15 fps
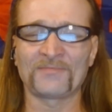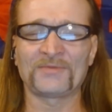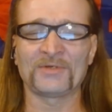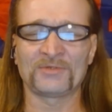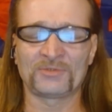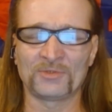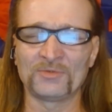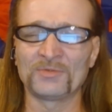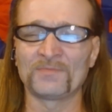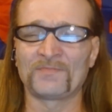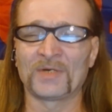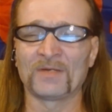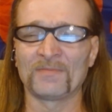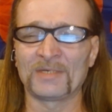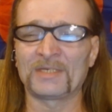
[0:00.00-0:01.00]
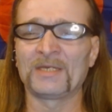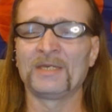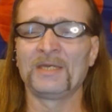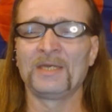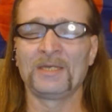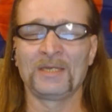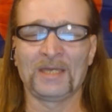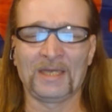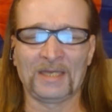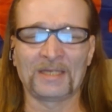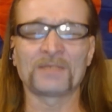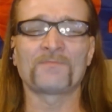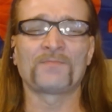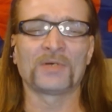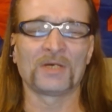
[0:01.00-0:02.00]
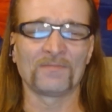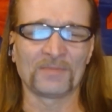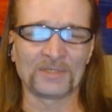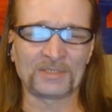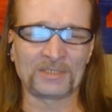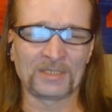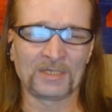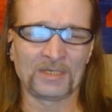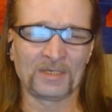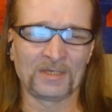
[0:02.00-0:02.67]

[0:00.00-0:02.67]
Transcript: there to the public and published.